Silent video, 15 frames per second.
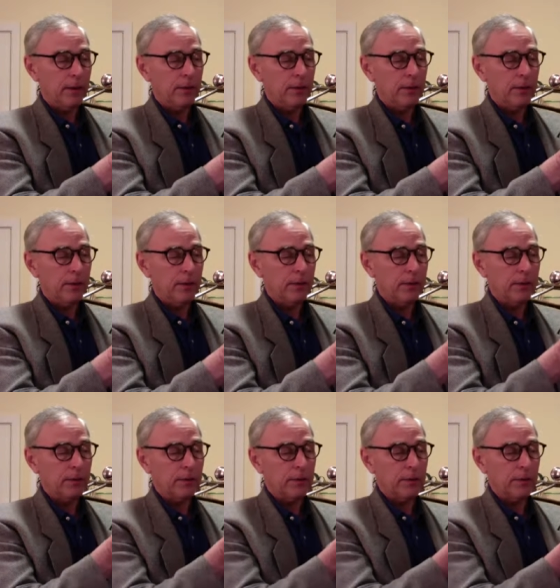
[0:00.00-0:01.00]
you
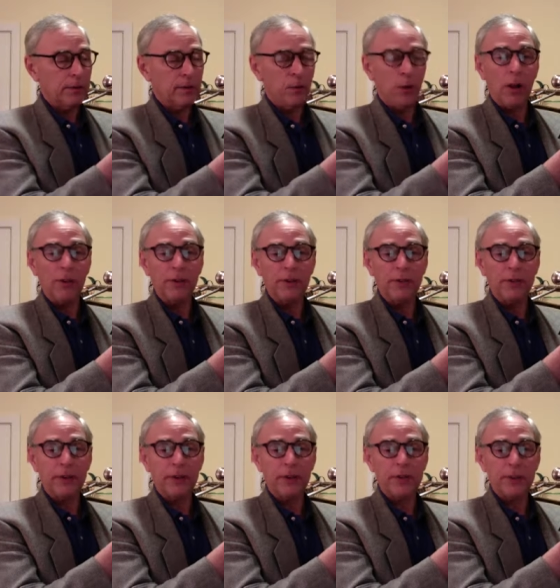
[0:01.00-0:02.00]
can crawl your
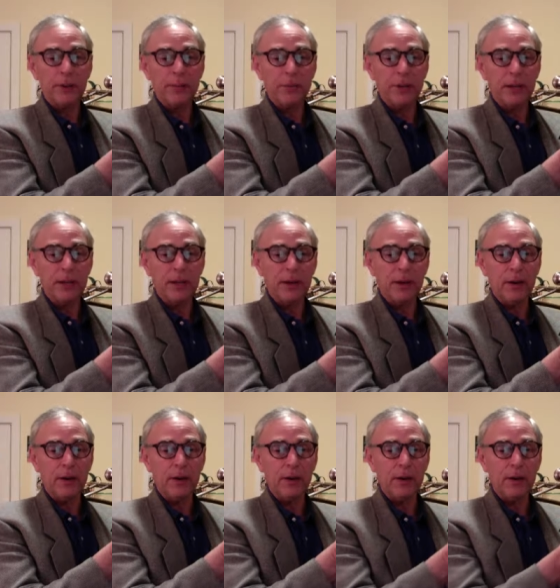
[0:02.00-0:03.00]
fingers up to
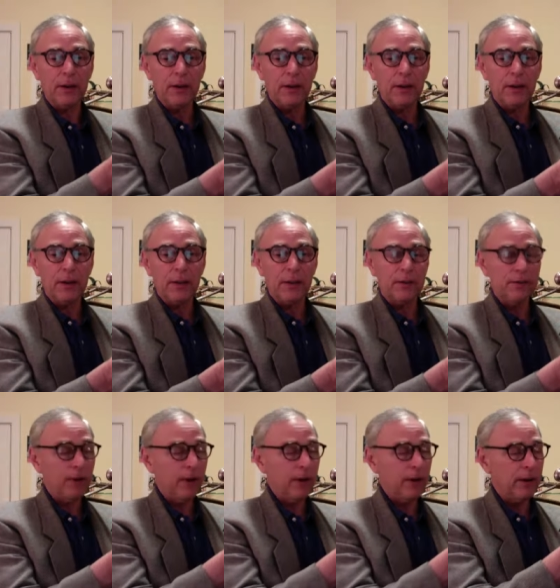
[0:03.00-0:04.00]
here, the
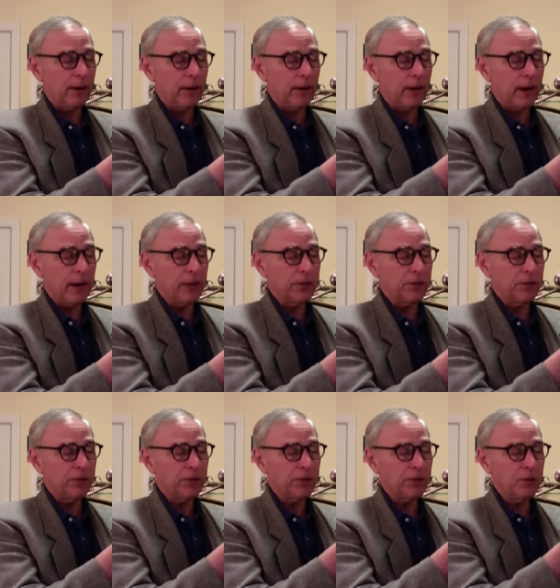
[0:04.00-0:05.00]
very edge
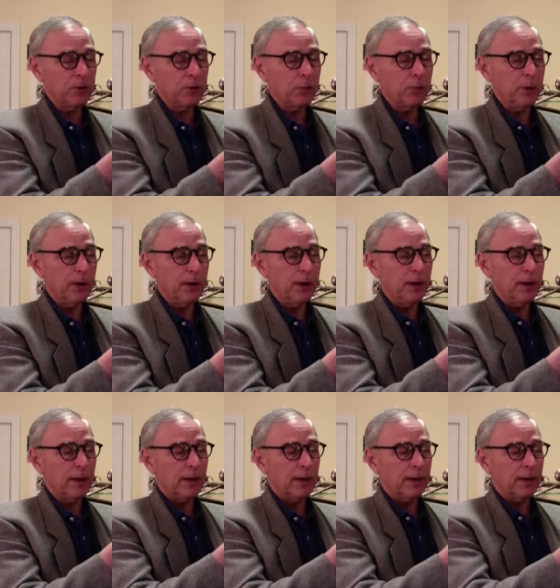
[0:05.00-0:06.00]
of the tube,
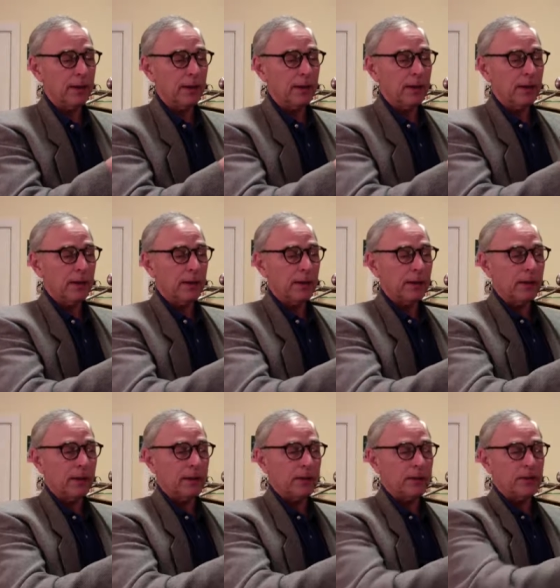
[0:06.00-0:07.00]

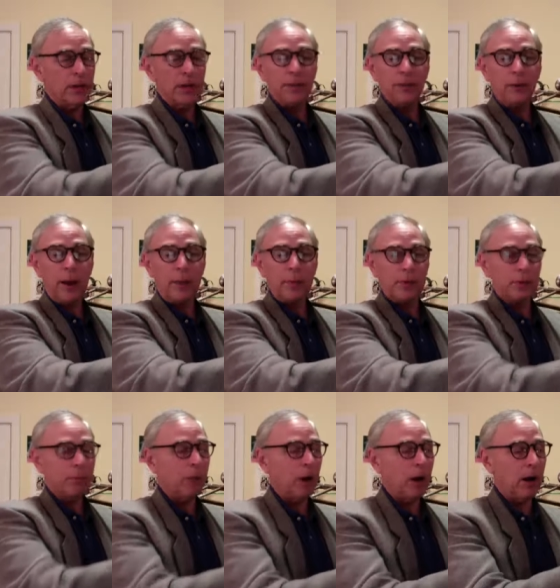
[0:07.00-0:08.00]
instead of grabbing
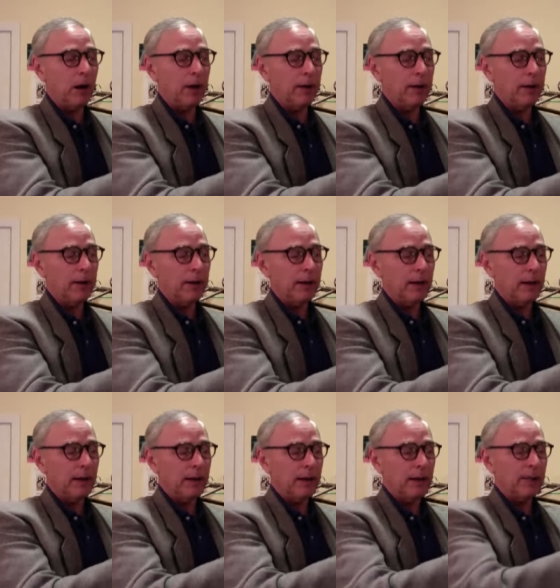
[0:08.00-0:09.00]
the bar,
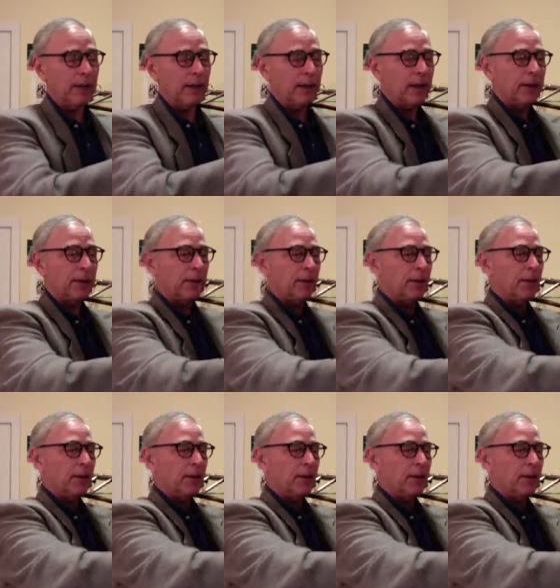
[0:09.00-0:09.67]
and then